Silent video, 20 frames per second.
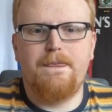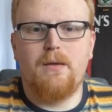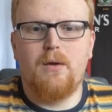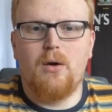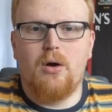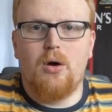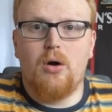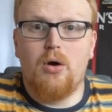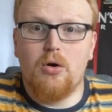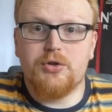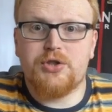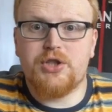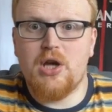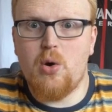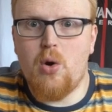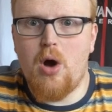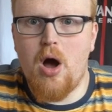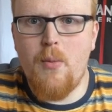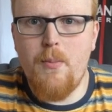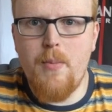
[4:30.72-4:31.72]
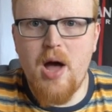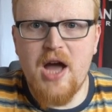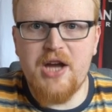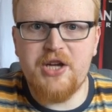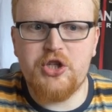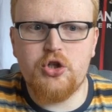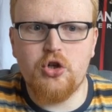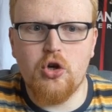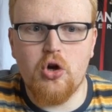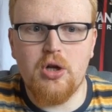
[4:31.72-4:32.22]
Also on my
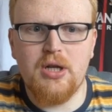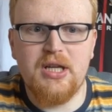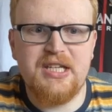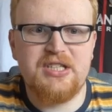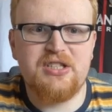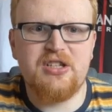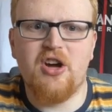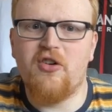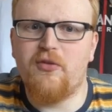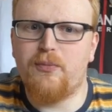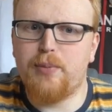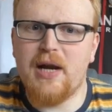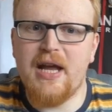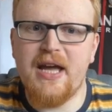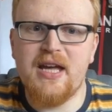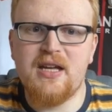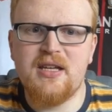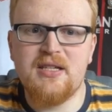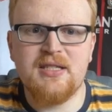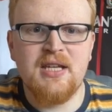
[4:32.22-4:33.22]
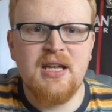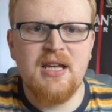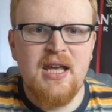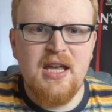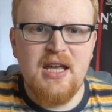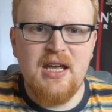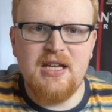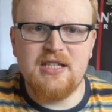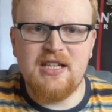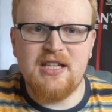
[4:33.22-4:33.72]
short list of players
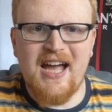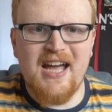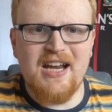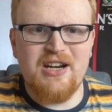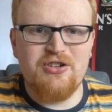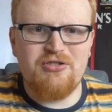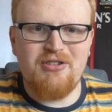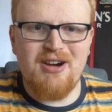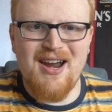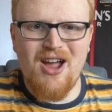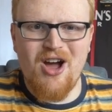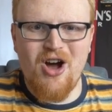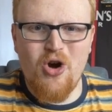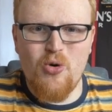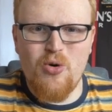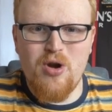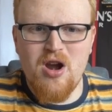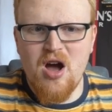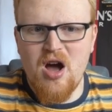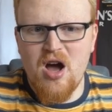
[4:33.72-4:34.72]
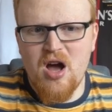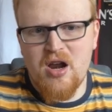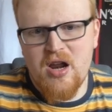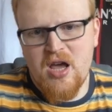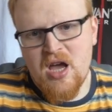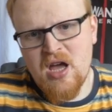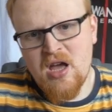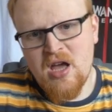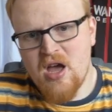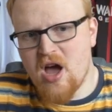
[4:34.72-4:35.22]
is Andre
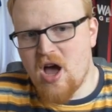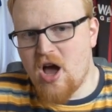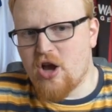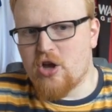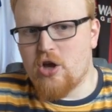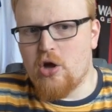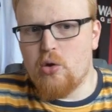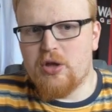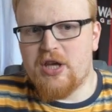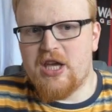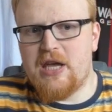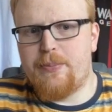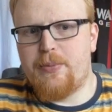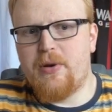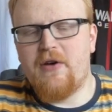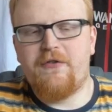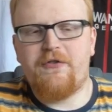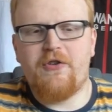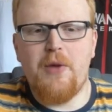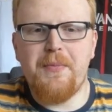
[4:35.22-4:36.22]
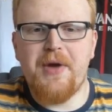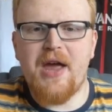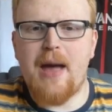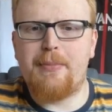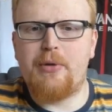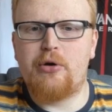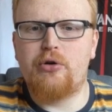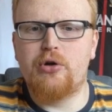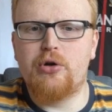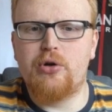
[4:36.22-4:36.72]
Onana, a goalkeeper from
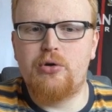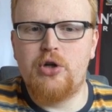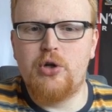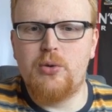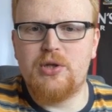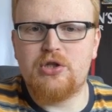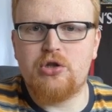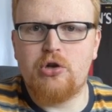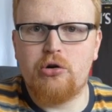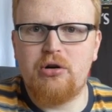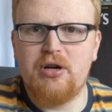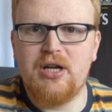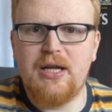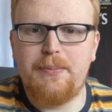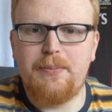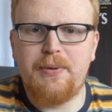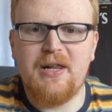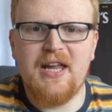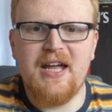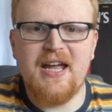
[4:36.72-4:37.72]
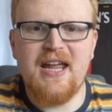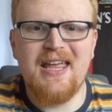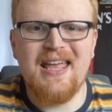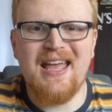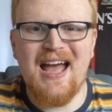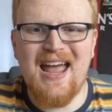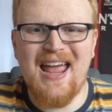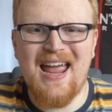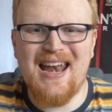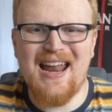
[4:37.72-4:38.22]
Cameroon who is currently playing
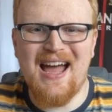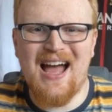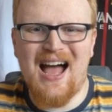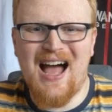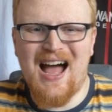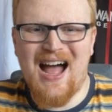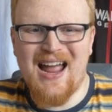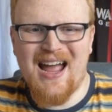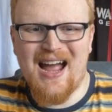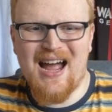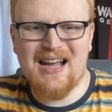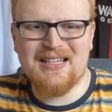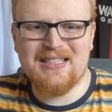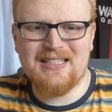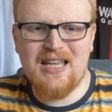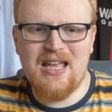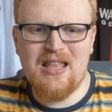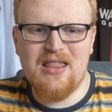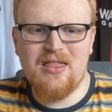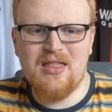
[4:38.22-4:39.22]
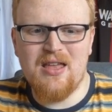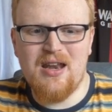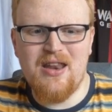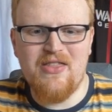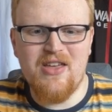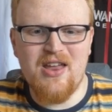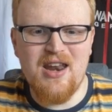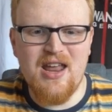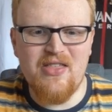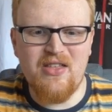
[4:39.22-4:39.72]
in Ajax in
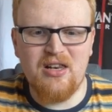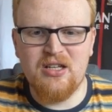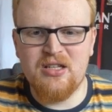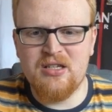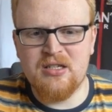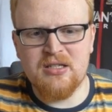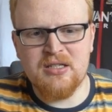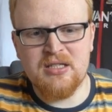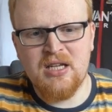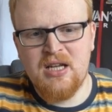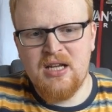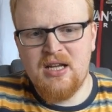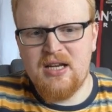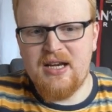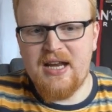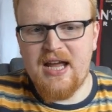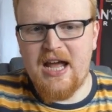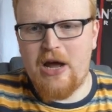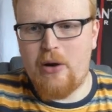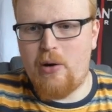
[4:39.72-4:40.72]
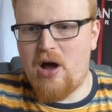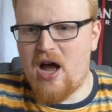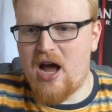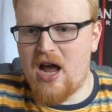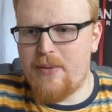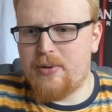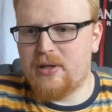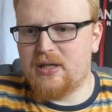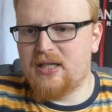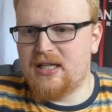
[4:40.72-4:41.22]
the Netherlands. Now, I
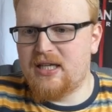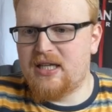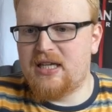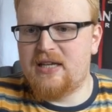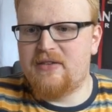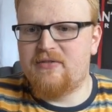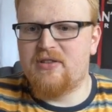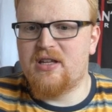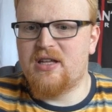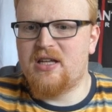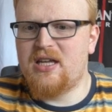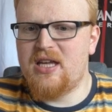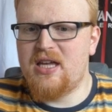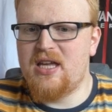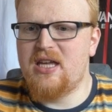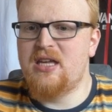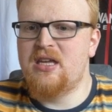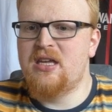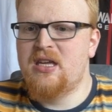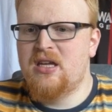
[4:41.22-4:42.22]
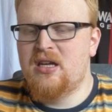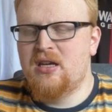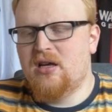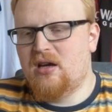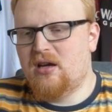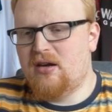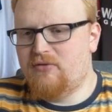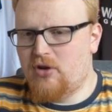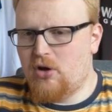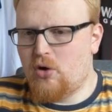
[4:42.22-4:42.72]
believe that
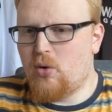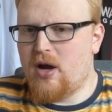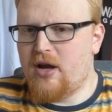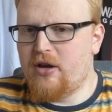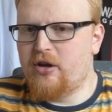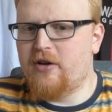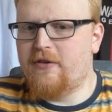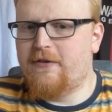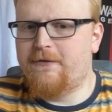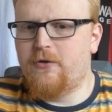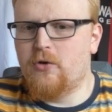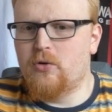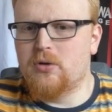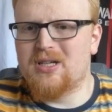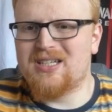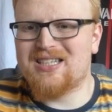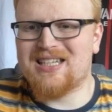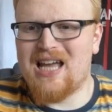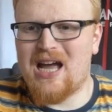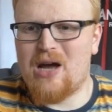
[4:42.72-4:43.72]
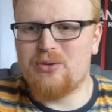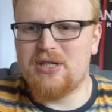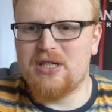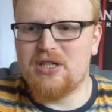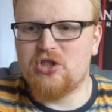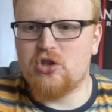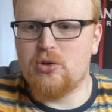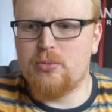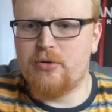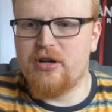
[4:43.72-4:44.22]
I've not quite got a full scouting
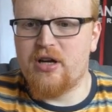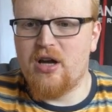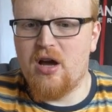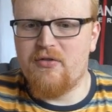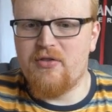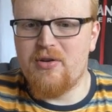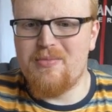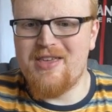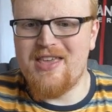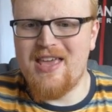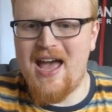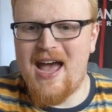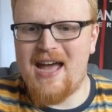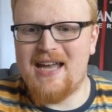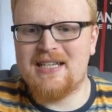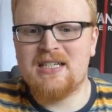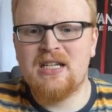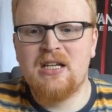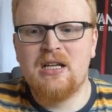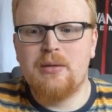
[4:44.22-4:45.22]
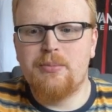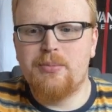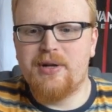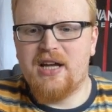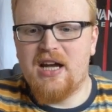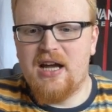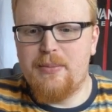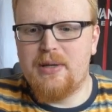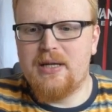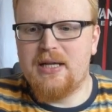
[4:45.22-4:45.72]
summary of him yet, but
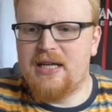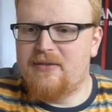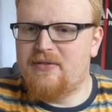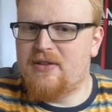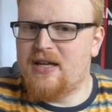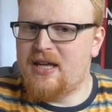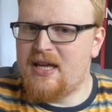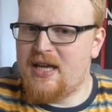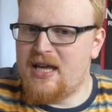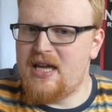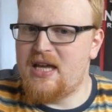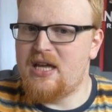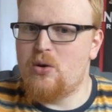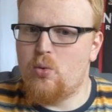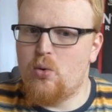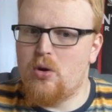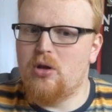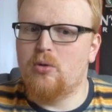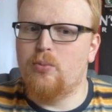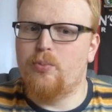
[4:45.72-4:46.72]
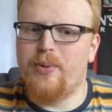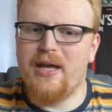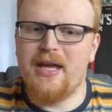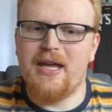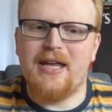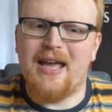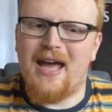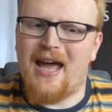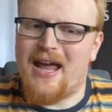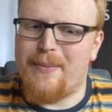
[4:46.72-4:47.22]
I believe that he will
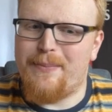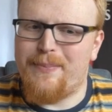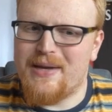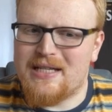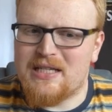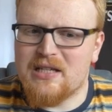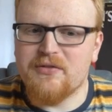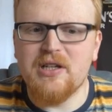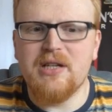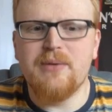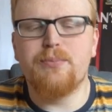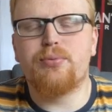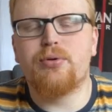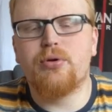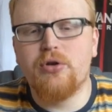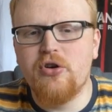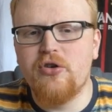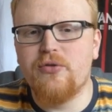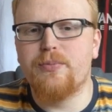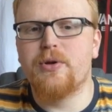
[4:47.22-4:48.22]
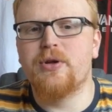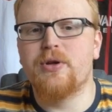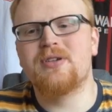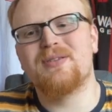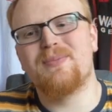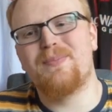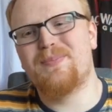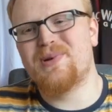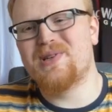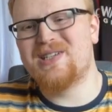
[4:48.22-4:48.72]
be a bit of an improvement,
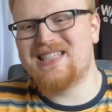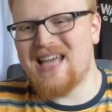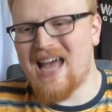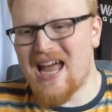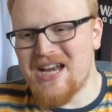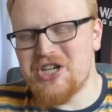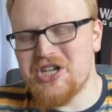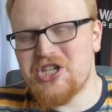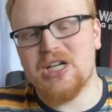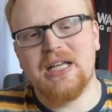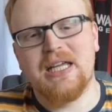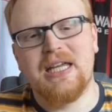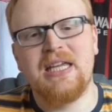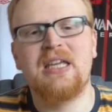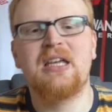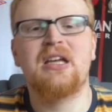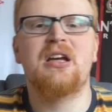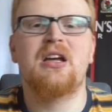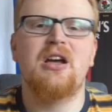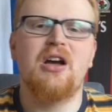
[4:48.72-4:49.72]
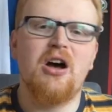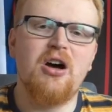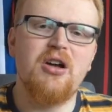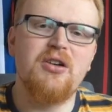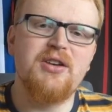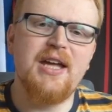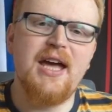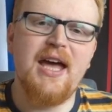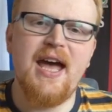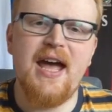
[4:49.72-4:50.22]
potentially, on
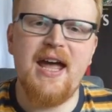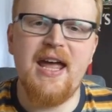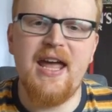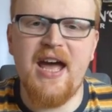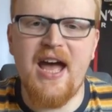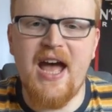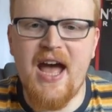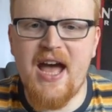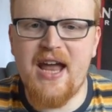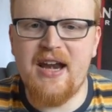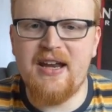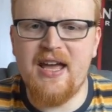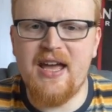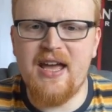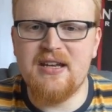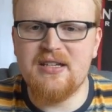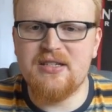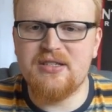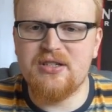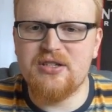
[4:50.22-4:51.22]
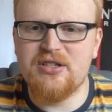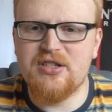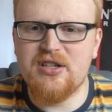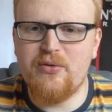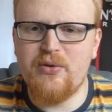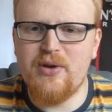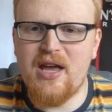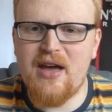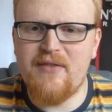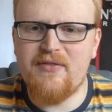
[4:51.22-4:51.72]
De Gea and Henderson. So if
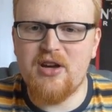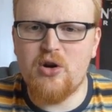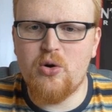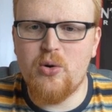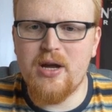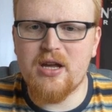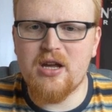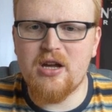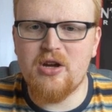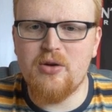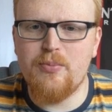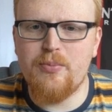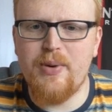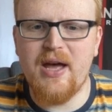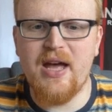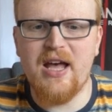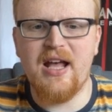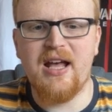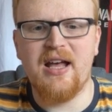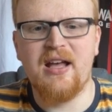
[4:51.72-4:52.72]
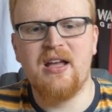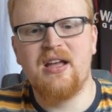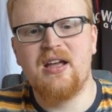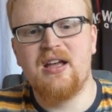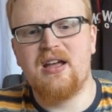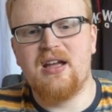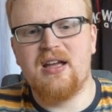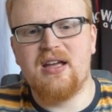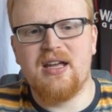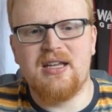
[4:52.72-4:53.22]
we have a quick compare
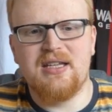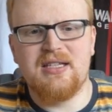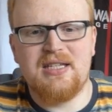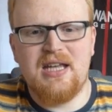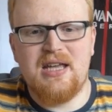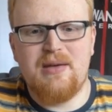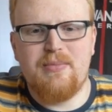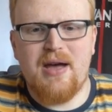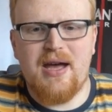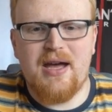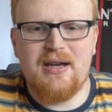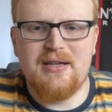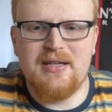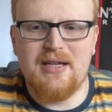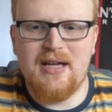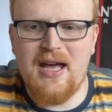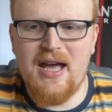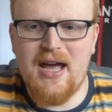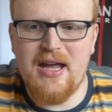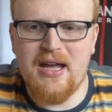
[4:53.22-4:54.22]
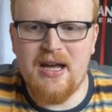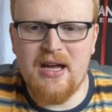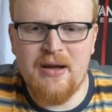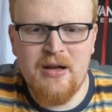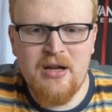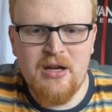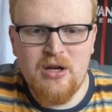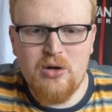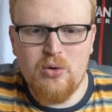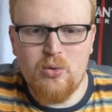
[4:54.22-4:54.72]
against him and De Gea,
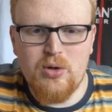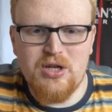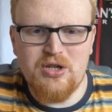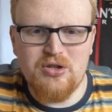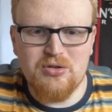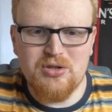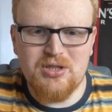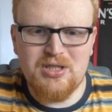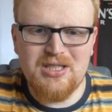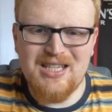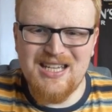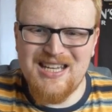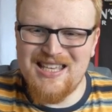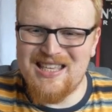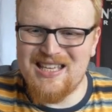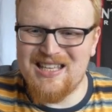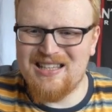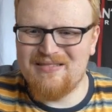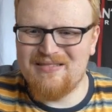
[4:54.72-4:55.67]
we shall see that